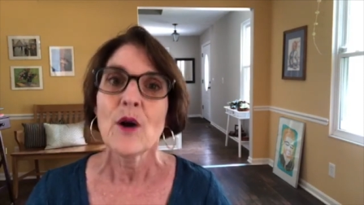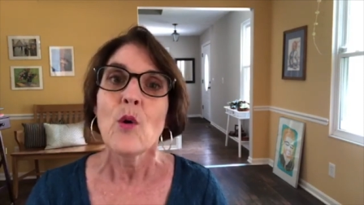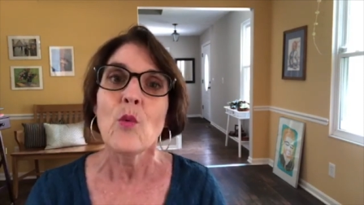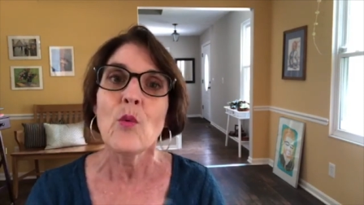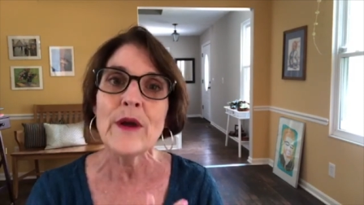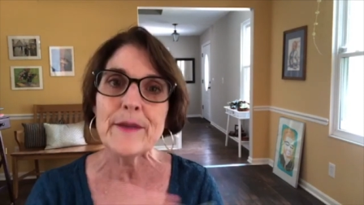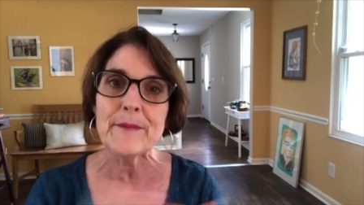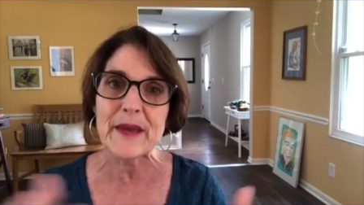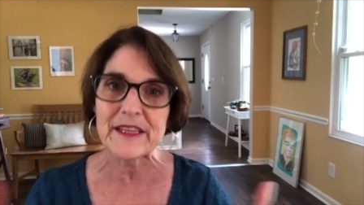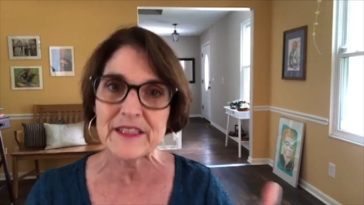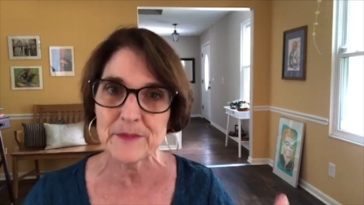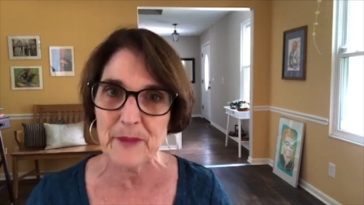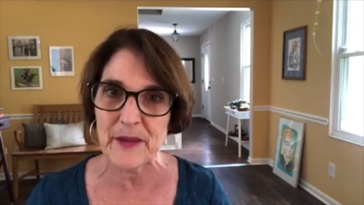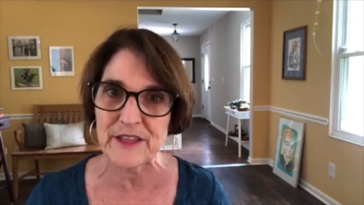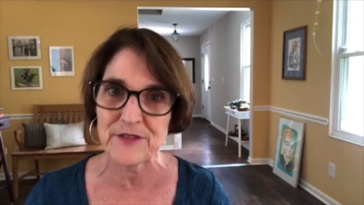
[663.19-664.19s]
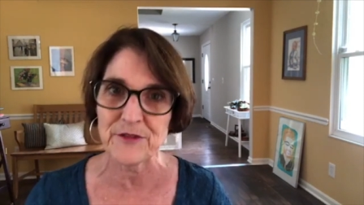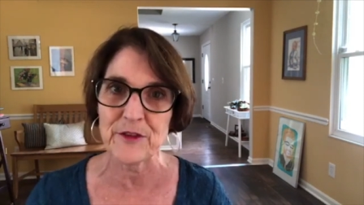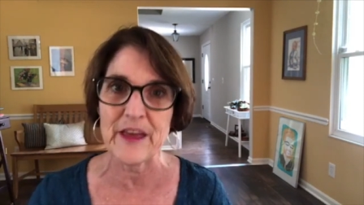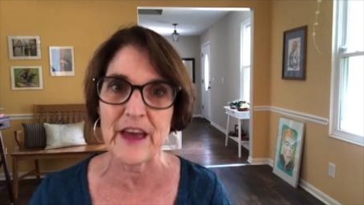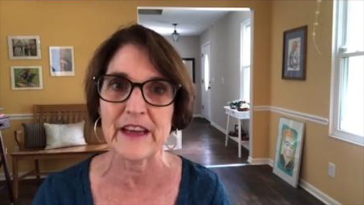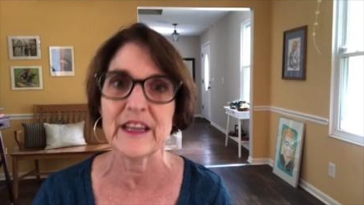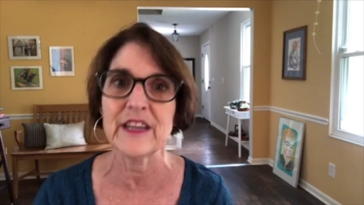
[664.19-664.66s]
We make space for
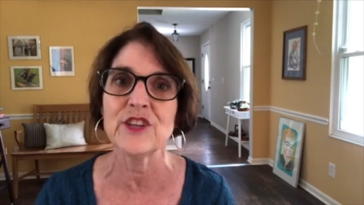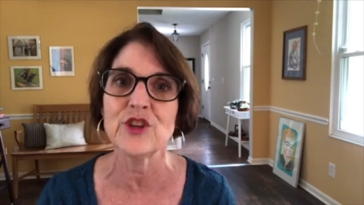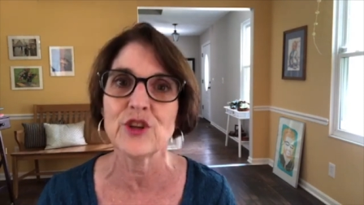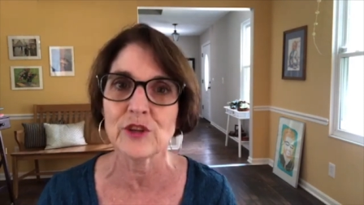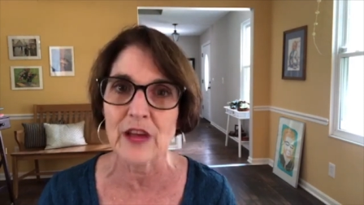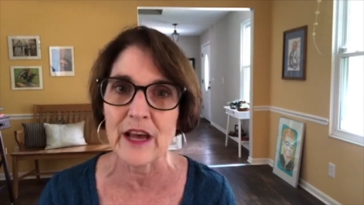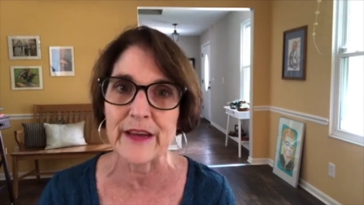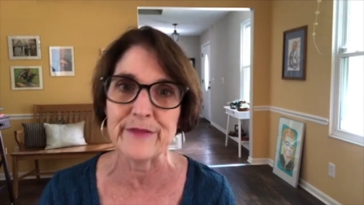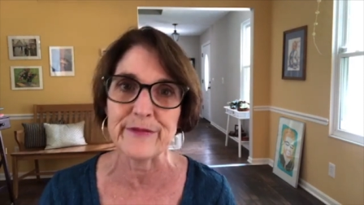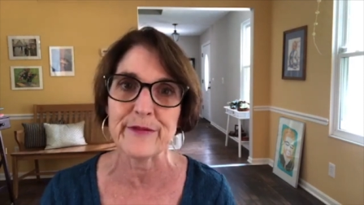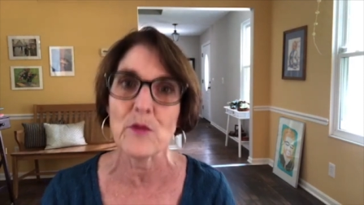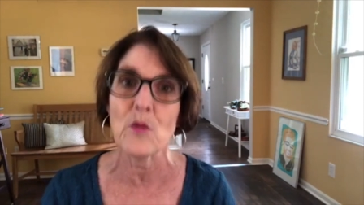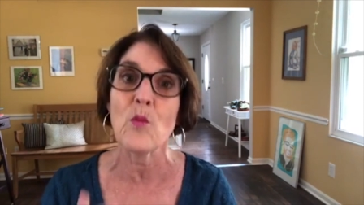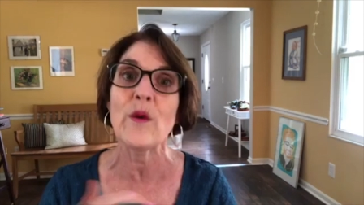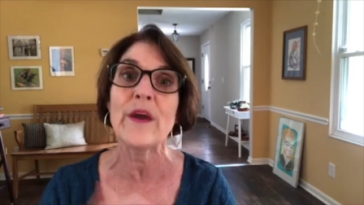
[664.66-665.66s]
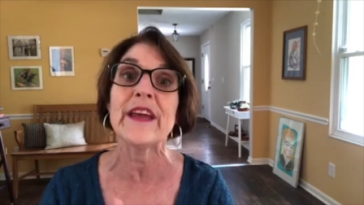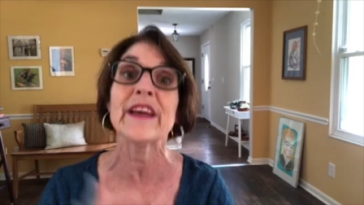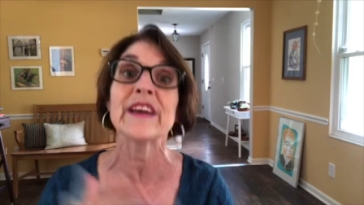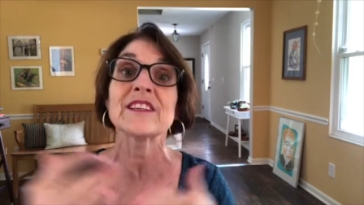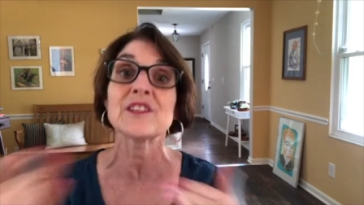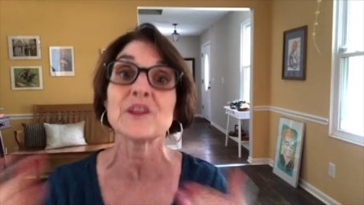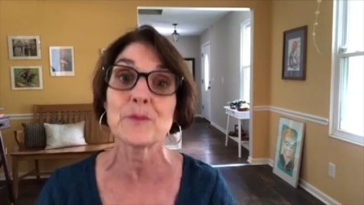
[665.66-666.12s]
that in your life. We
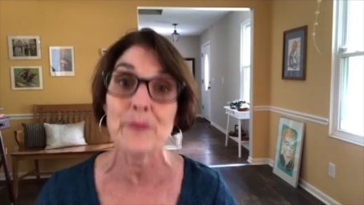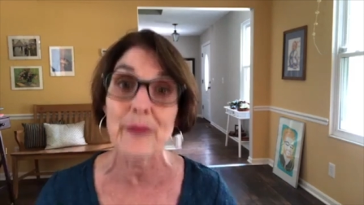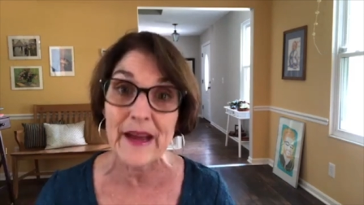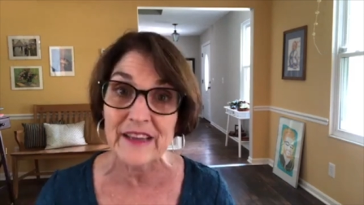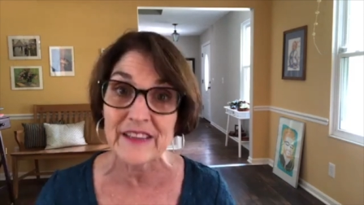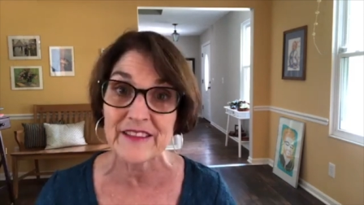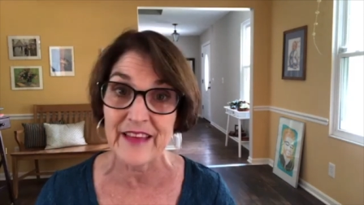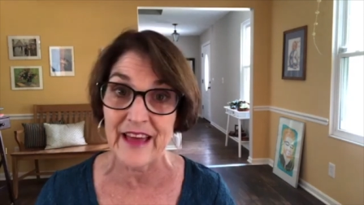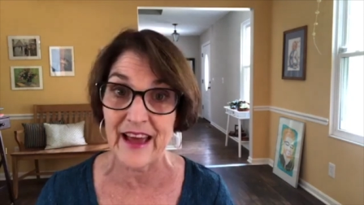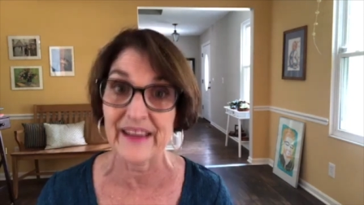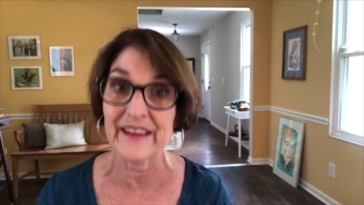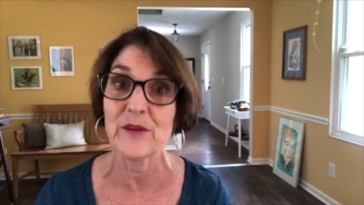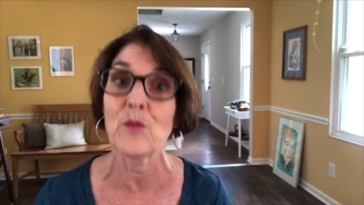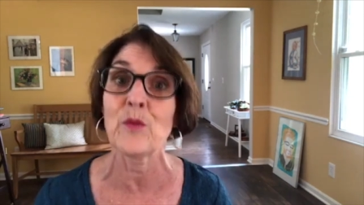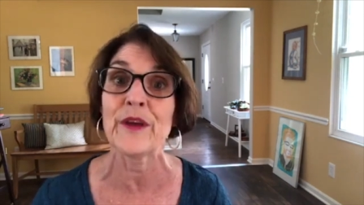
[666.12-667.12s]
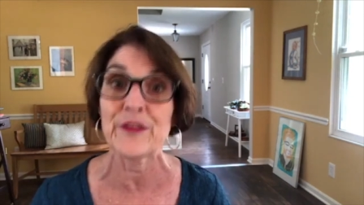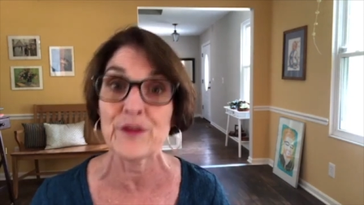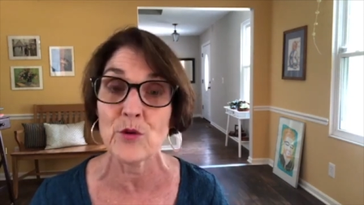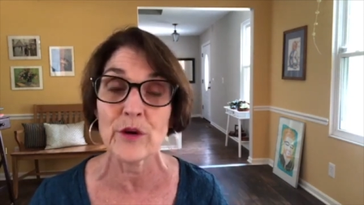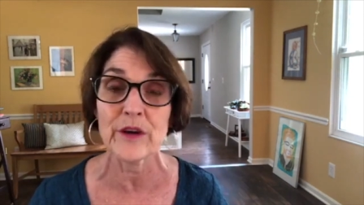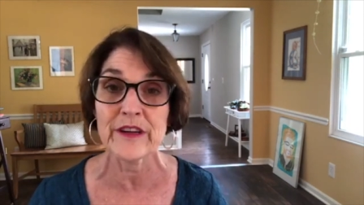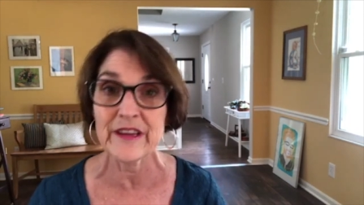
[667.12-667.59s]
expect that with
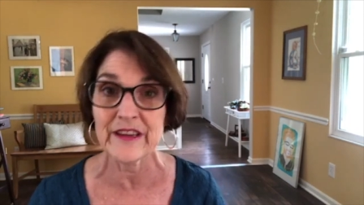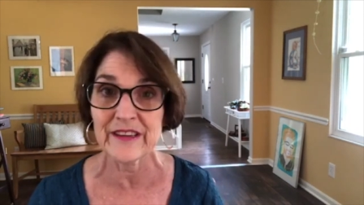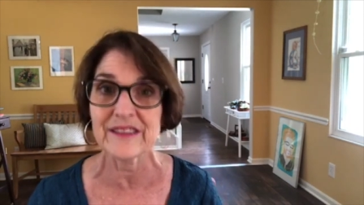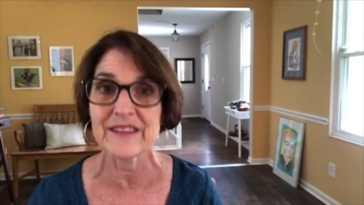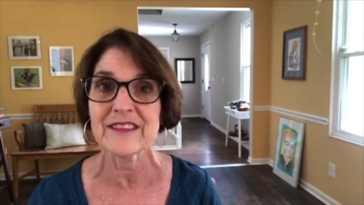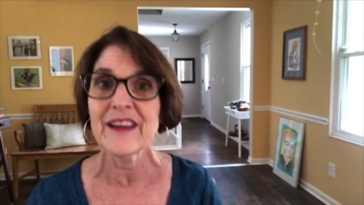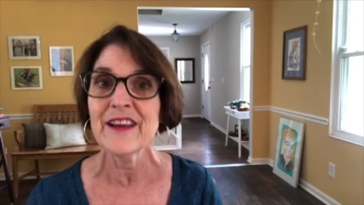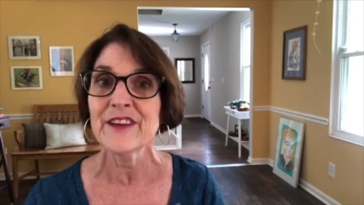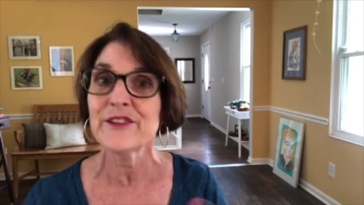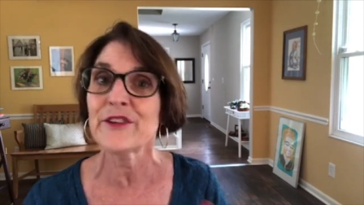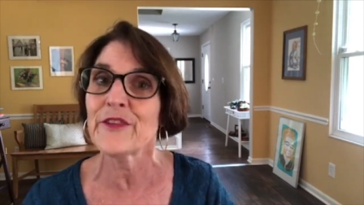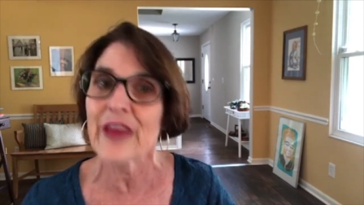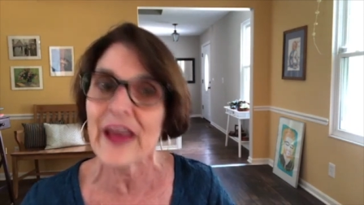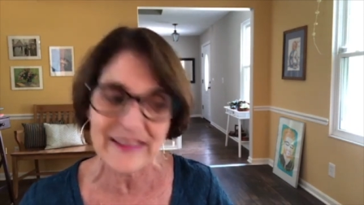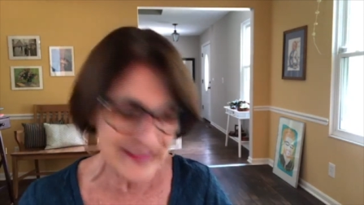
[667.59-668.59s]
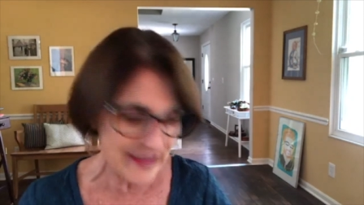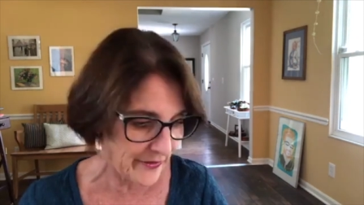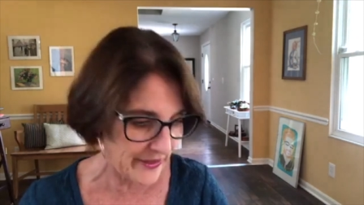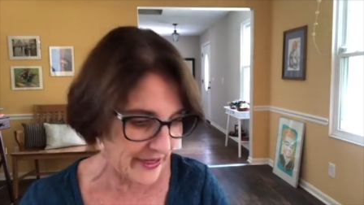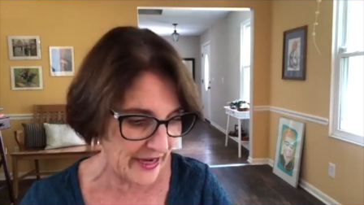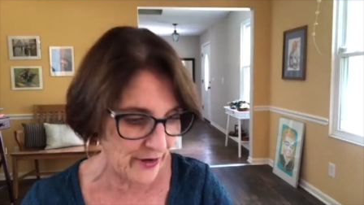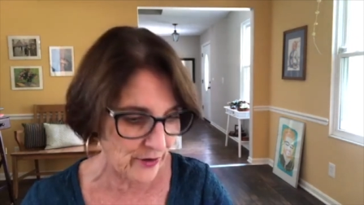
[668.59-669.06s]
your kids. So that's how
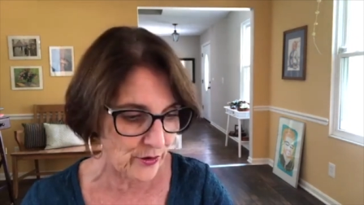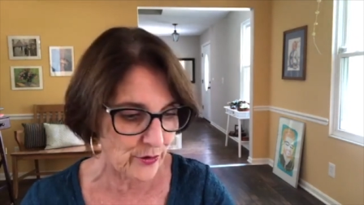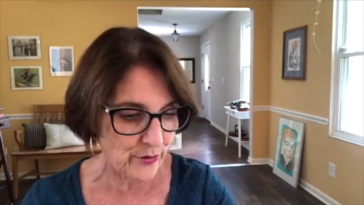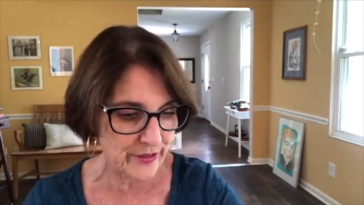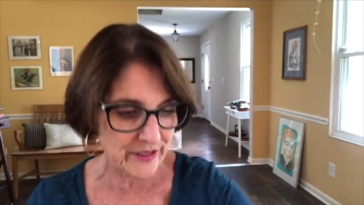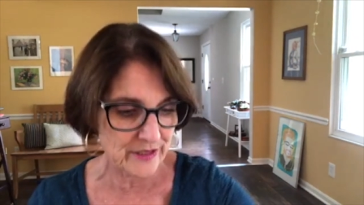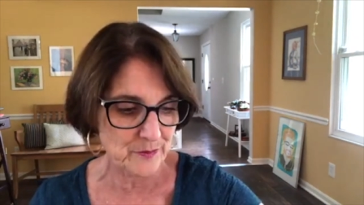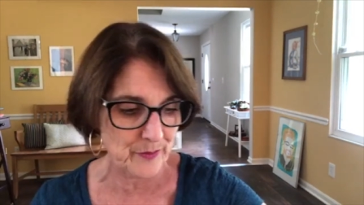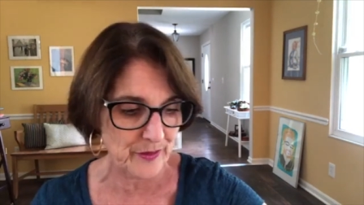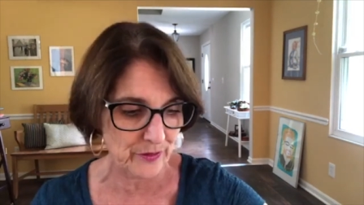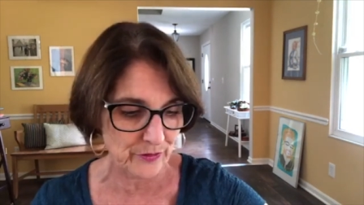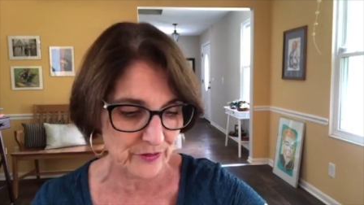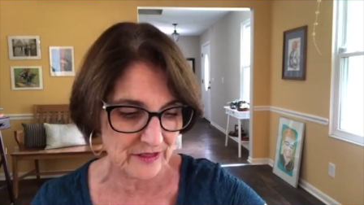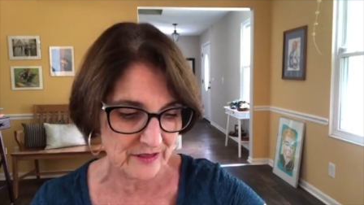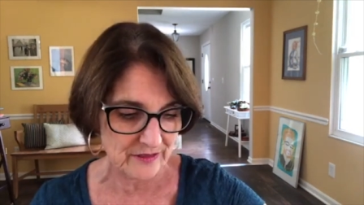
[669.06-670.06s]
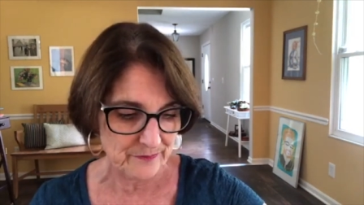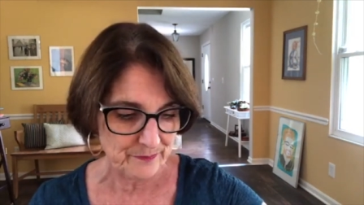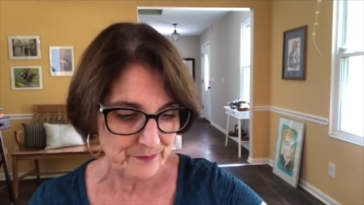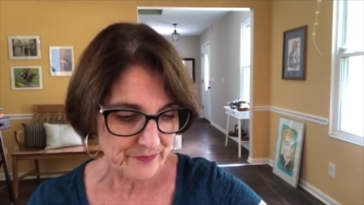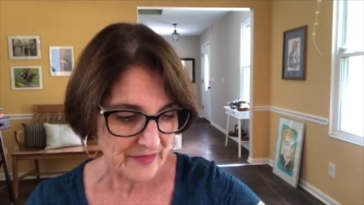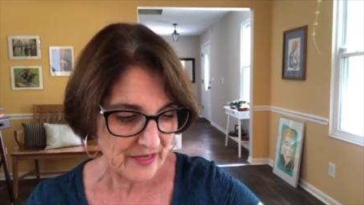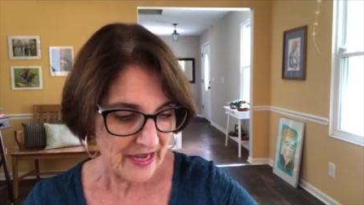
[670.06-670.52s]
the Arrow is built.
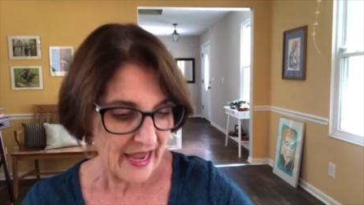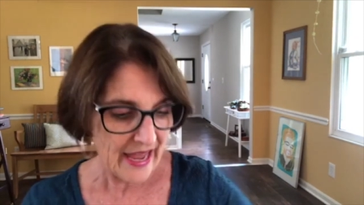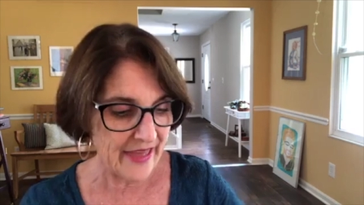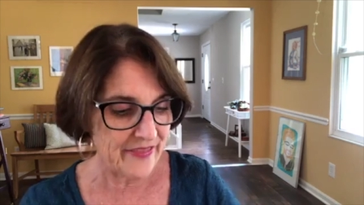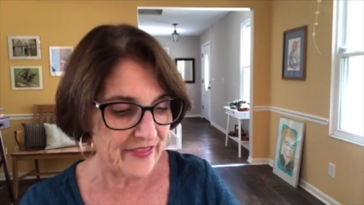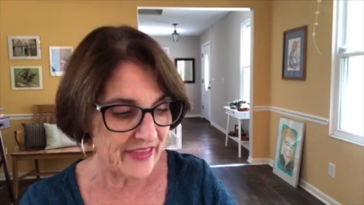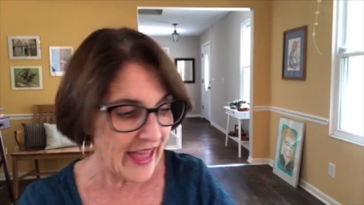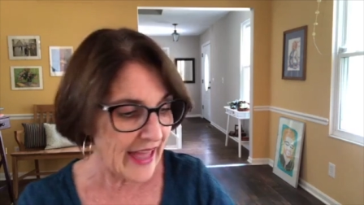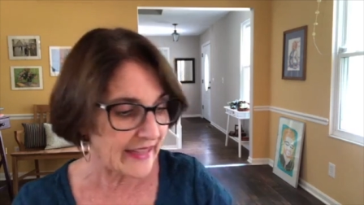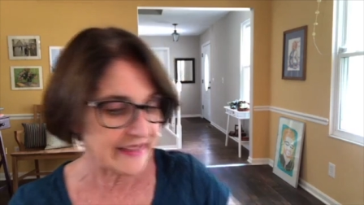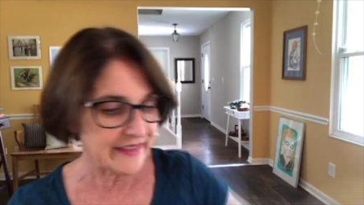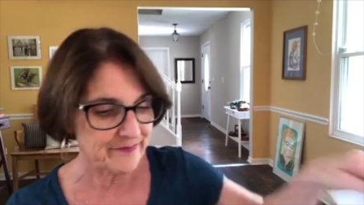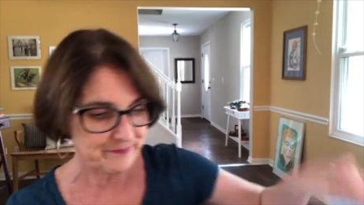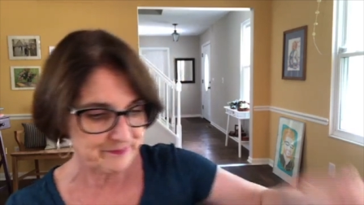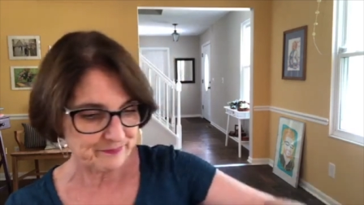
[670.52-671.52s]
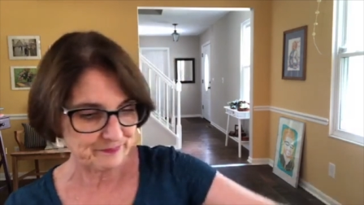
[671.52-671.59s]
And then,